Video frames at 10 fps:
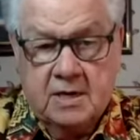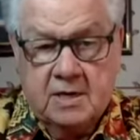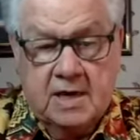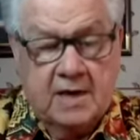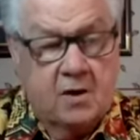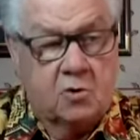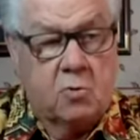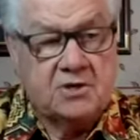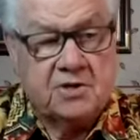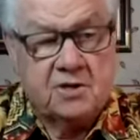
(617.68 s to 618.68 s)
Like our
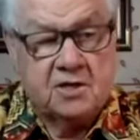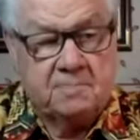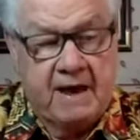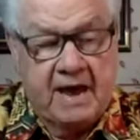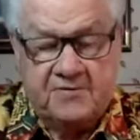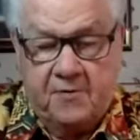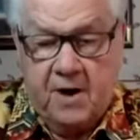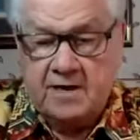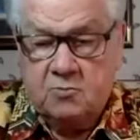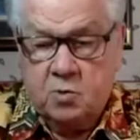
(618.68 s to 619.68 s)
question this past
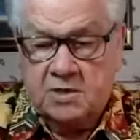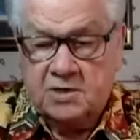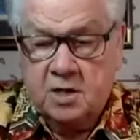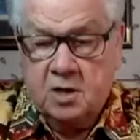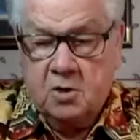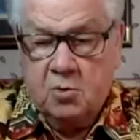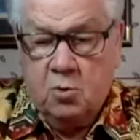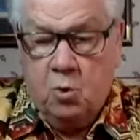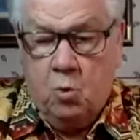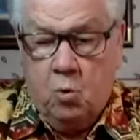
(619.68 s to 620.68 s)
Friday was
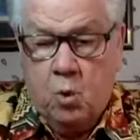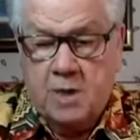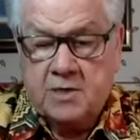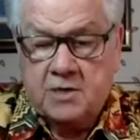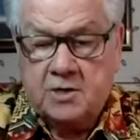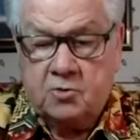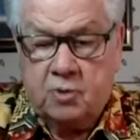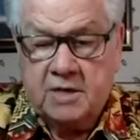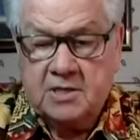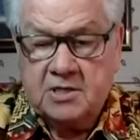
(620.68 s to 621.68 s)
What is the
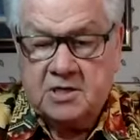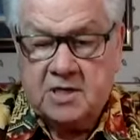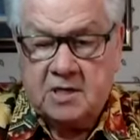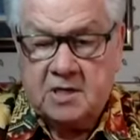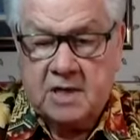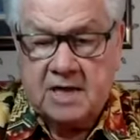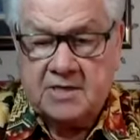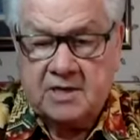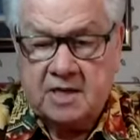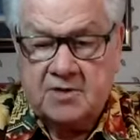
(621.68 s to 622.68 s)
greatest
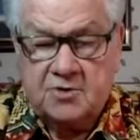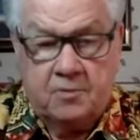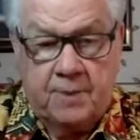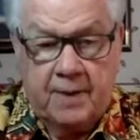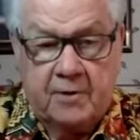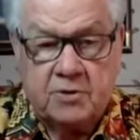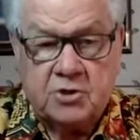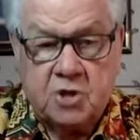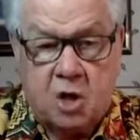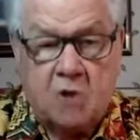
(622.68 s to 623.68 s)
lesson that your parents
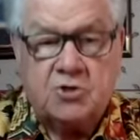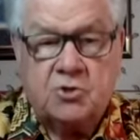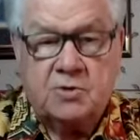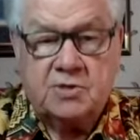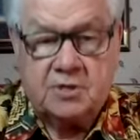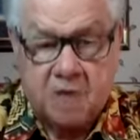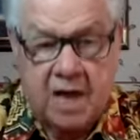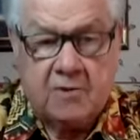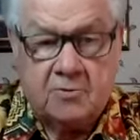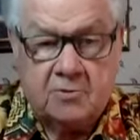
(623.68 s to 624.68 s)
taught you as a
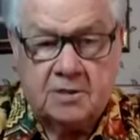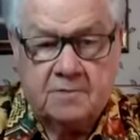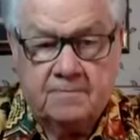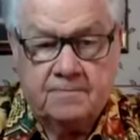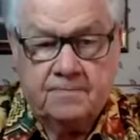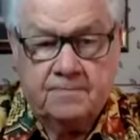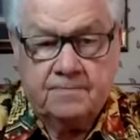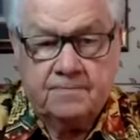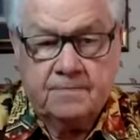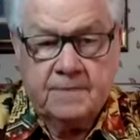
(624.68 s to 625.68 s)
child?
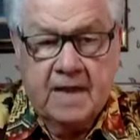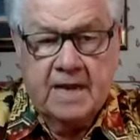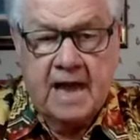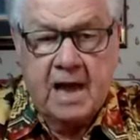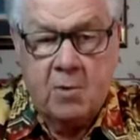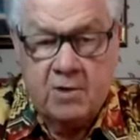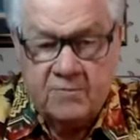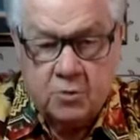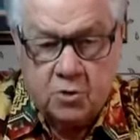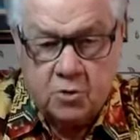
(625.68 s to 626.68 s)
Mm-hmm. And how have
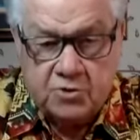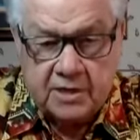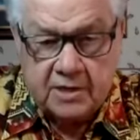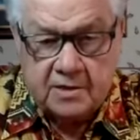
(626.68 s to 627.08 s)
you used it?